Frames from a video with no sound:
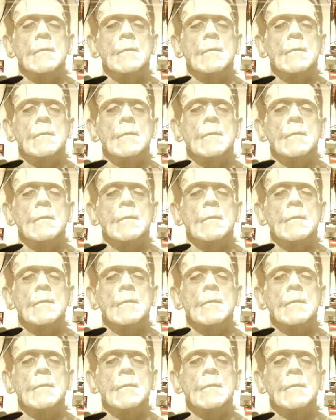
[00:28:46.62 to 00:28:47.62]

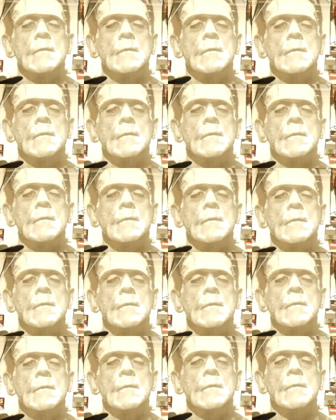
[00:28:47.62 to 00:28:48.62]

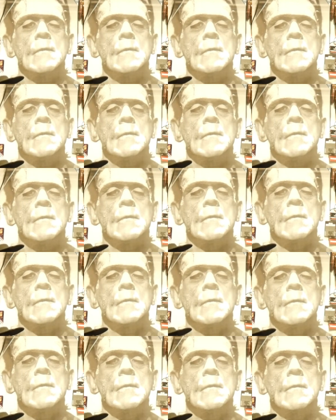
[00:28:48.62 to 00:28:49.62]

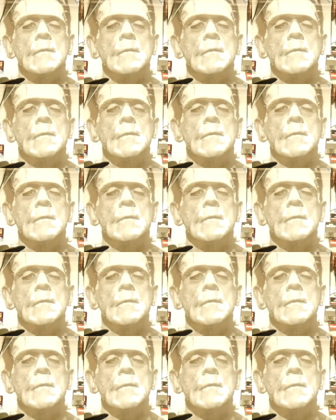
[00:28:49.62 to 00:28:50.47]
(silent)